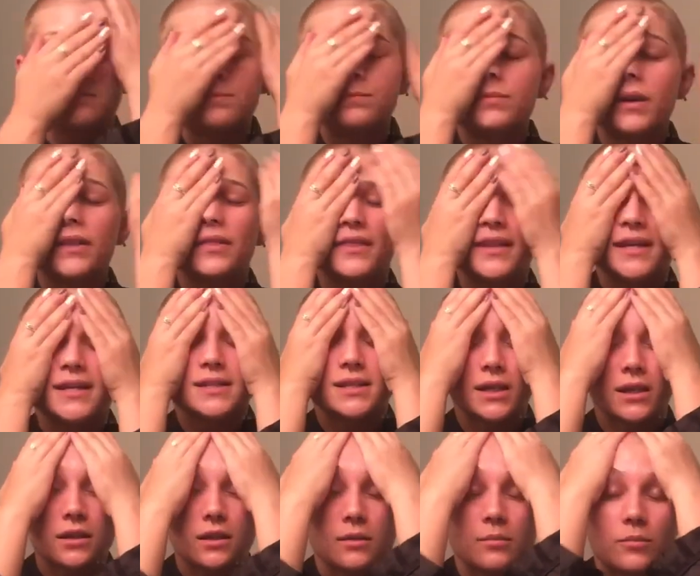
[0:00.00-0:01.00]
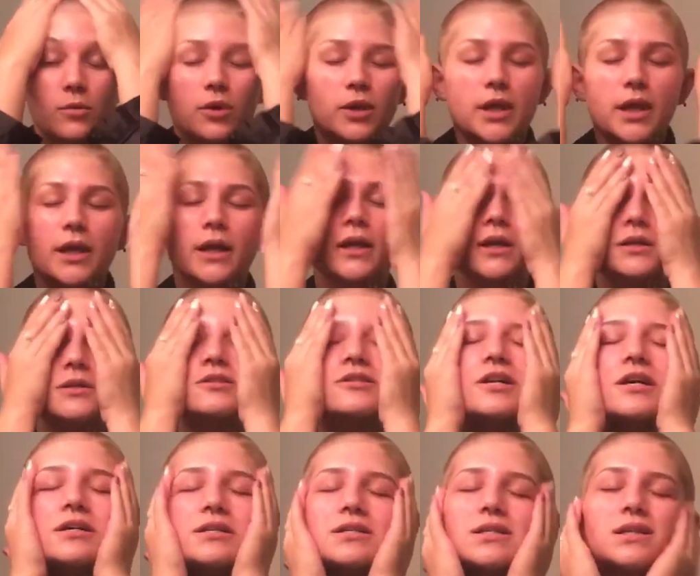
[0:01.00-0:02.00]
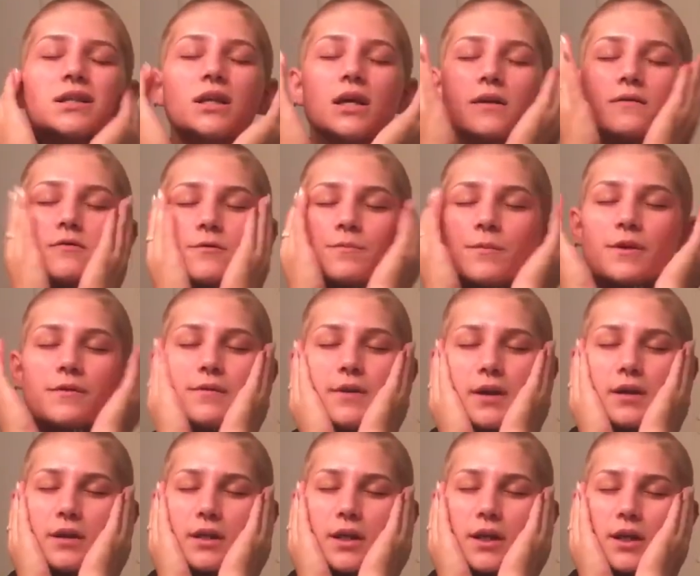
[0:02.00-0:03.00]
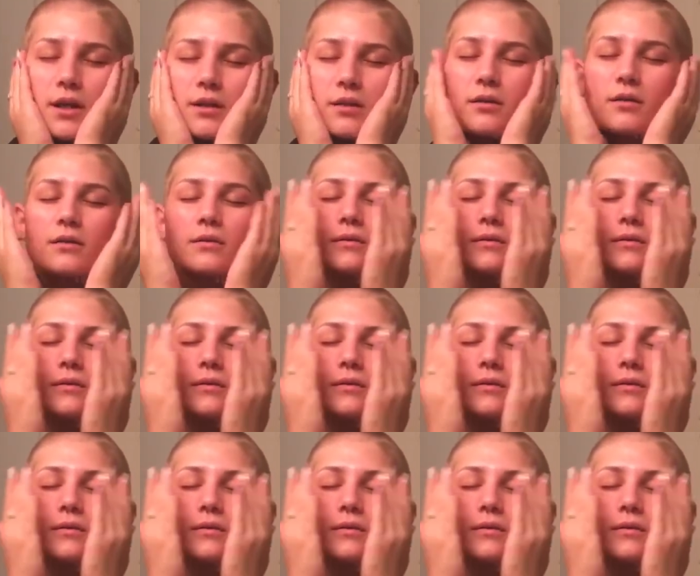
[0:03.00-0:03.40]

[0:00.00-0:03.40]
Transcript: But this in the morning, it just leaves me feeling